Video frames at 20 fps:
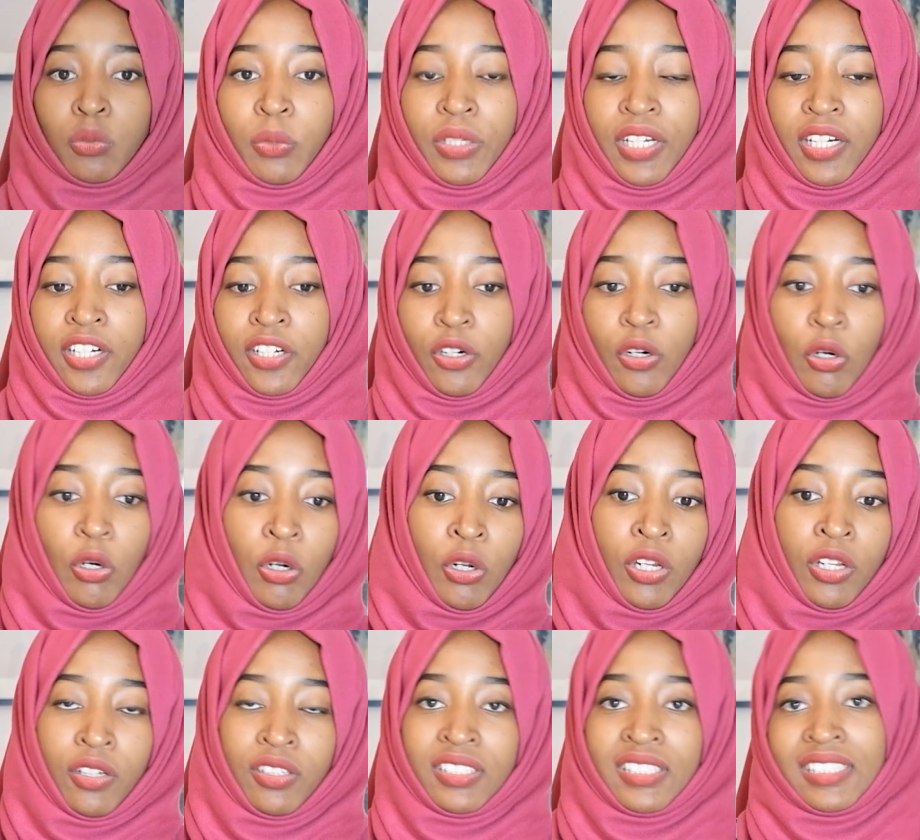we are
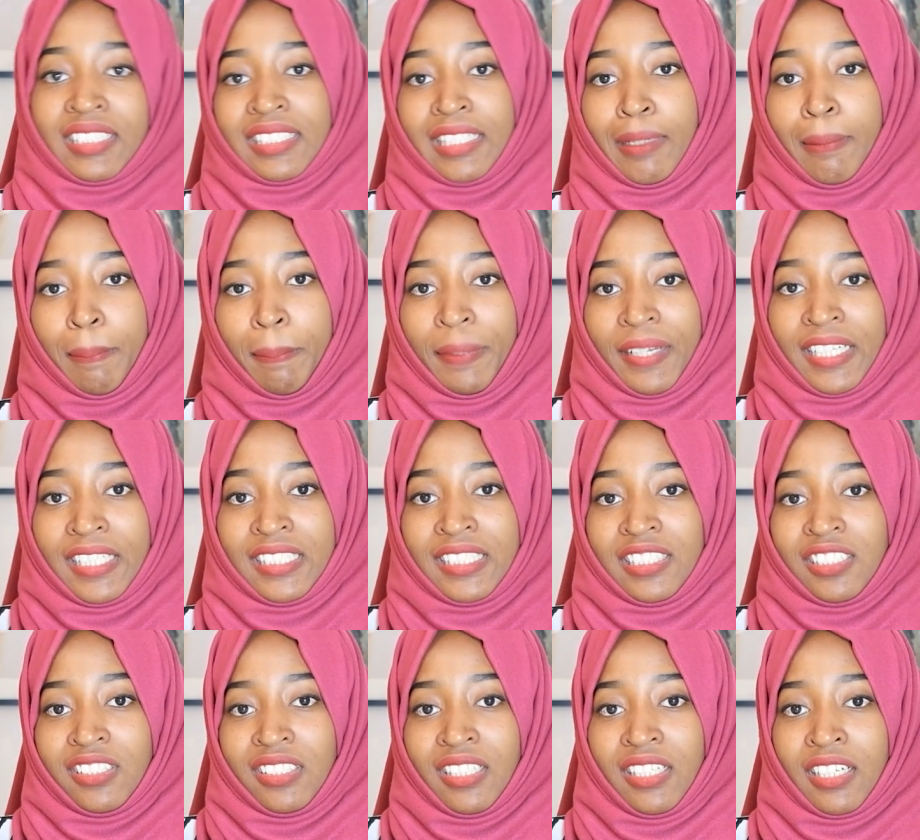all on the same page
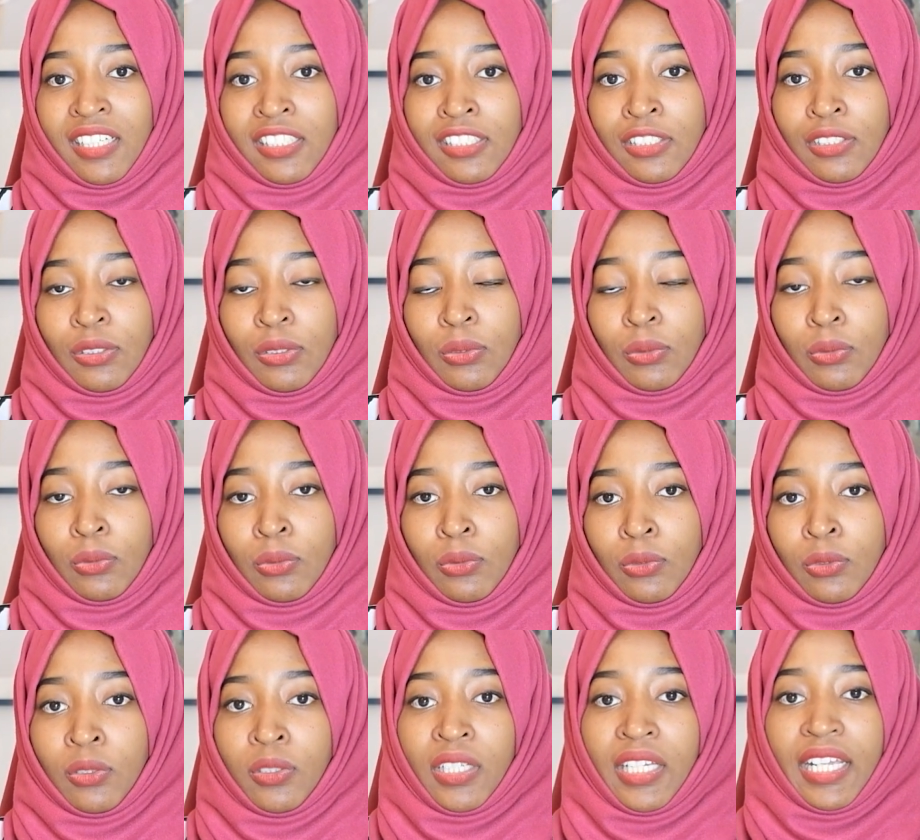in regards
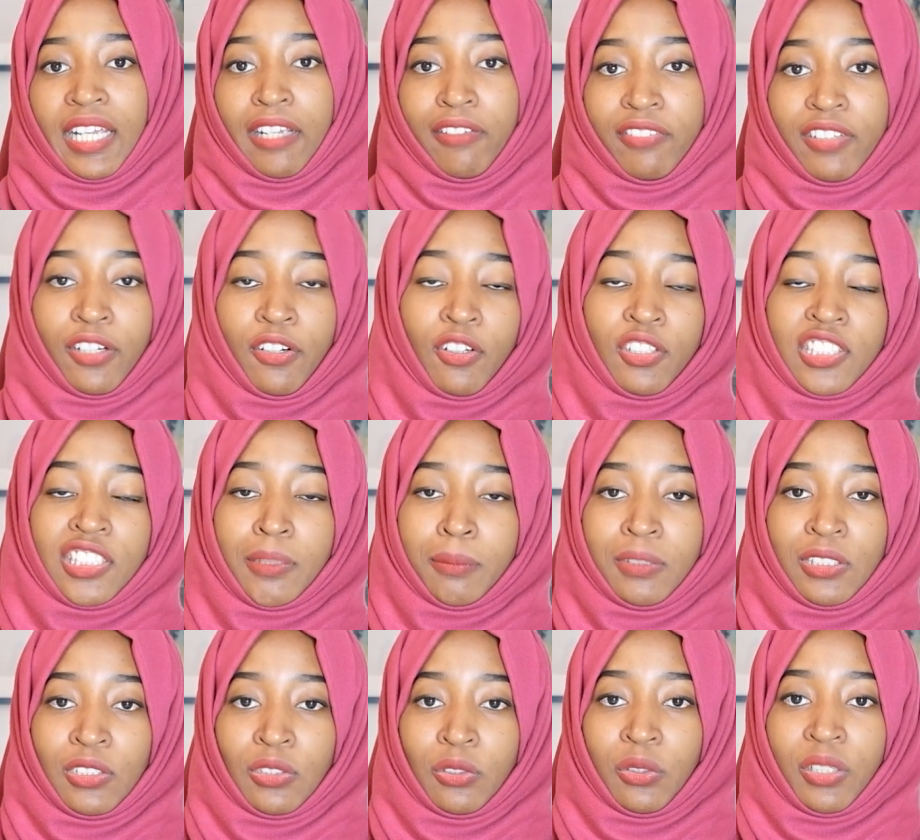to if the
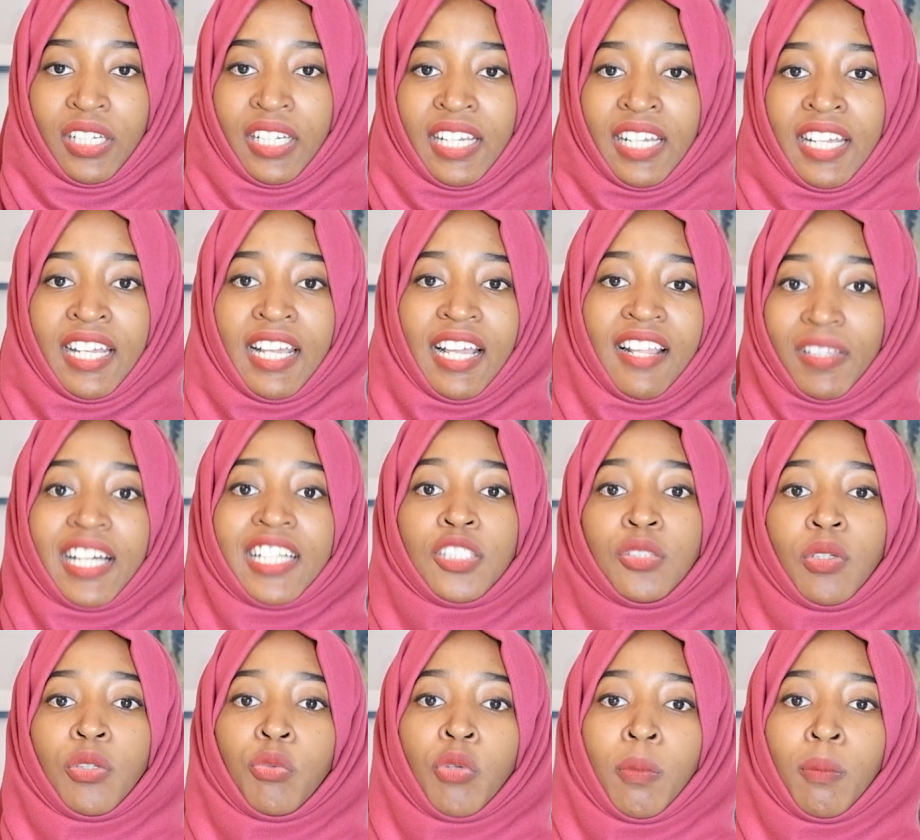concept is okay, that's
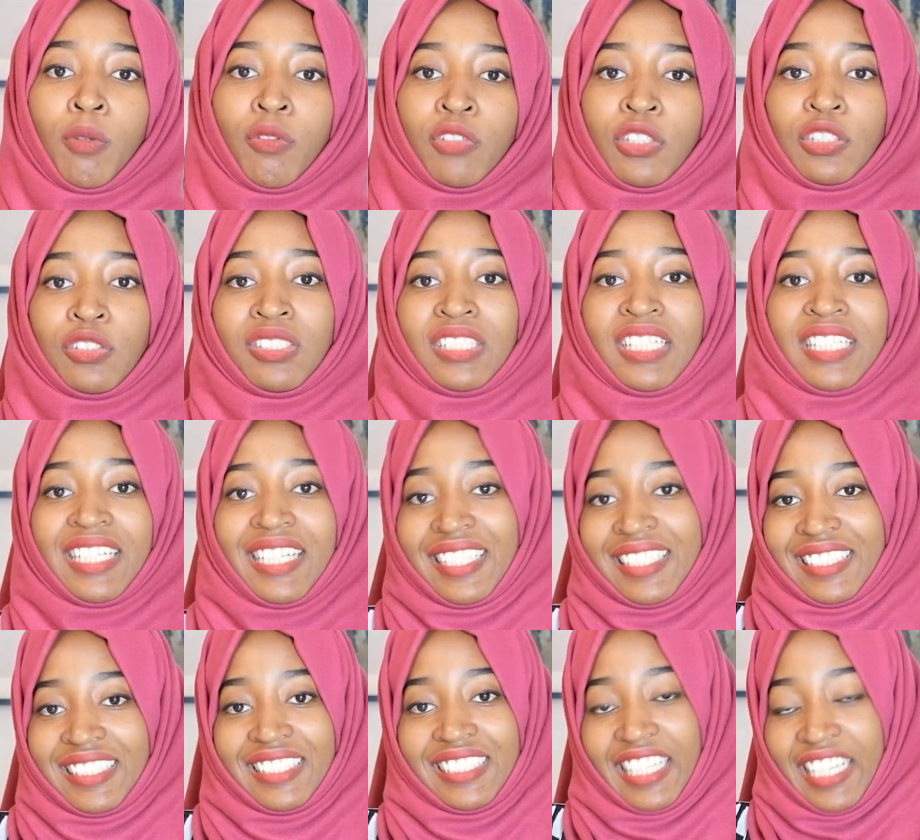when we move on to the
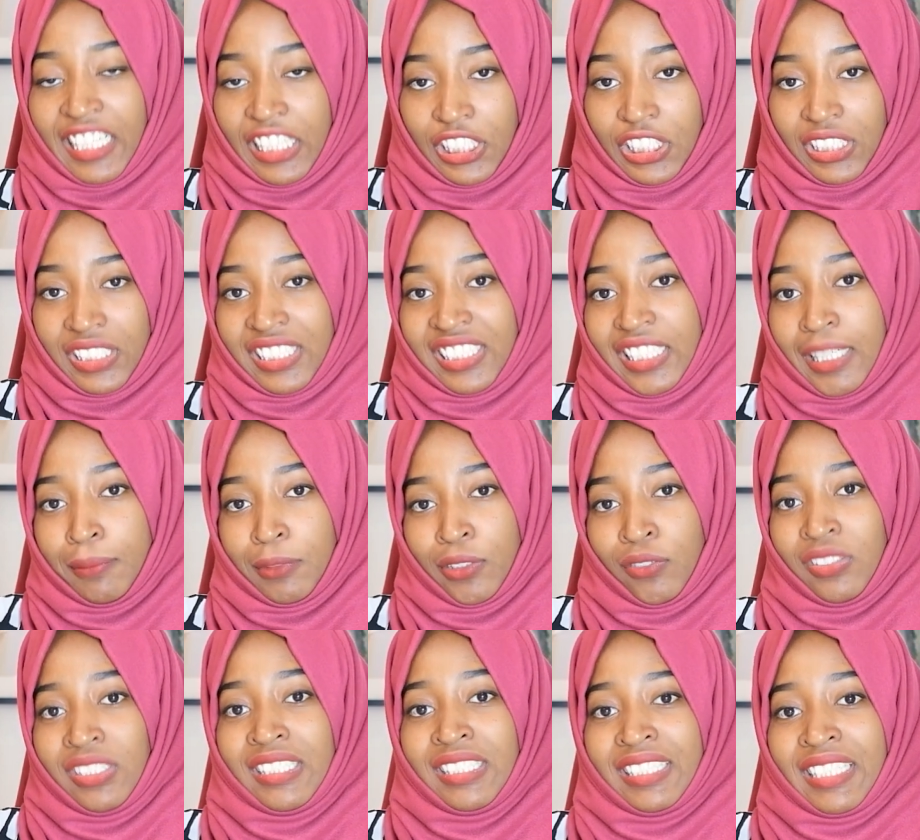next stage in terms
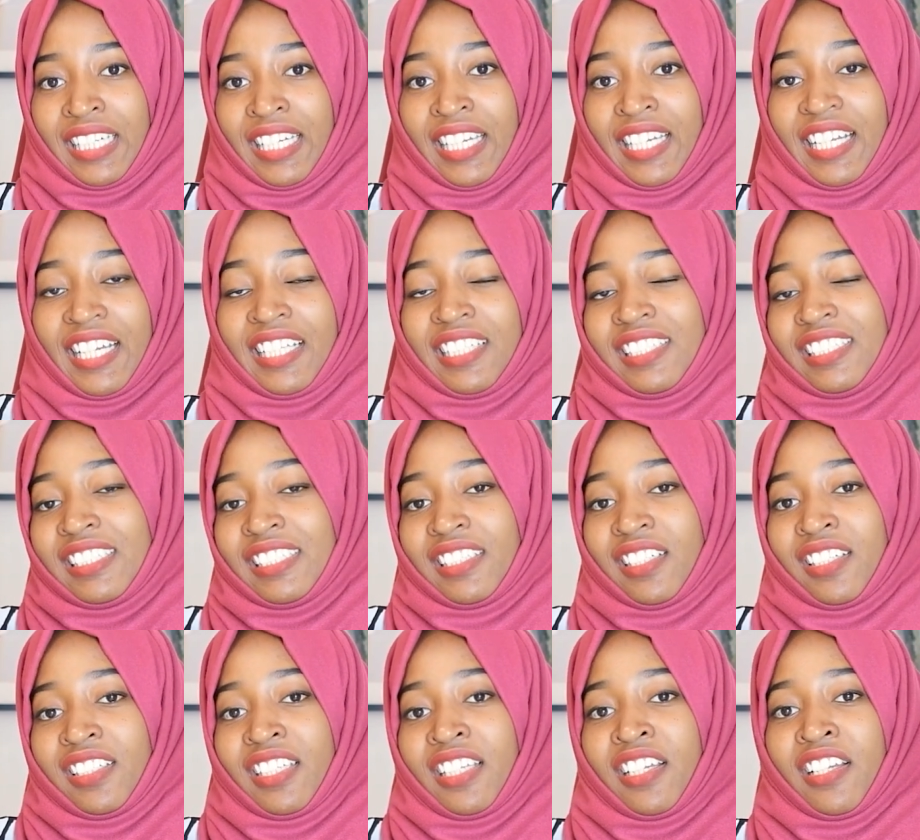of design, and these
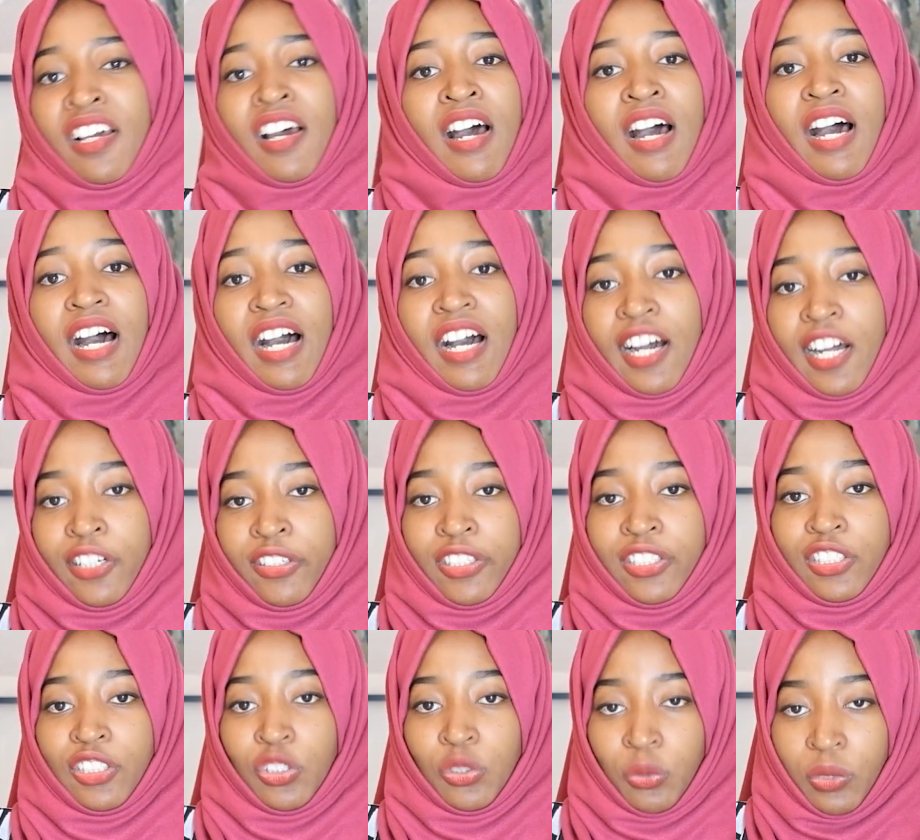are the 100
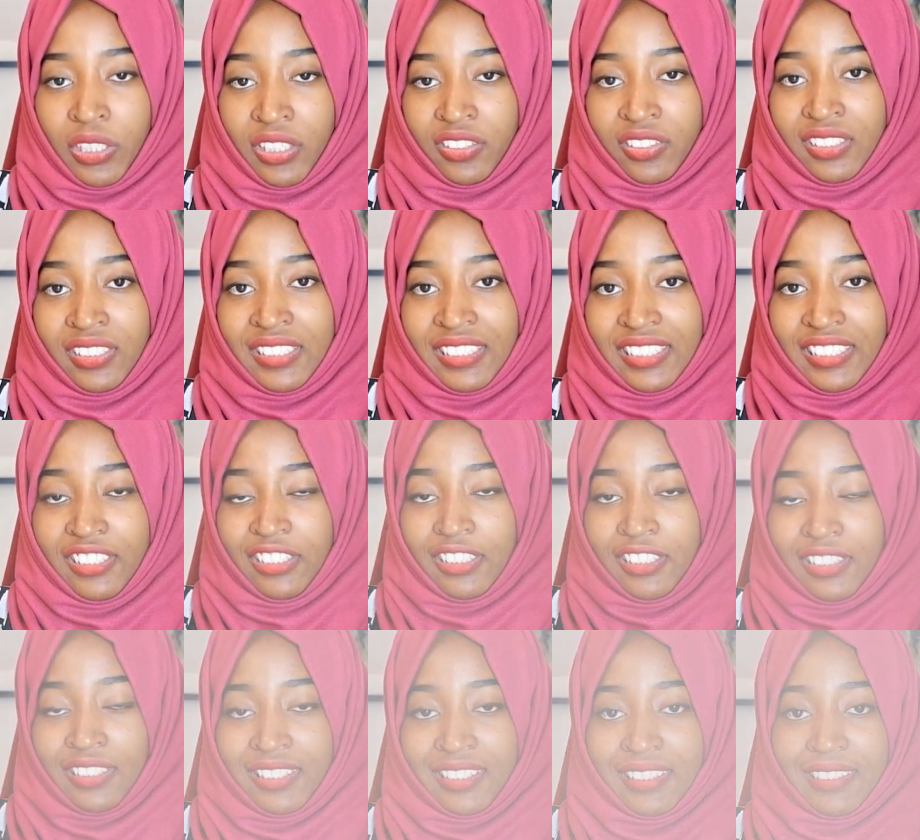and 200 series.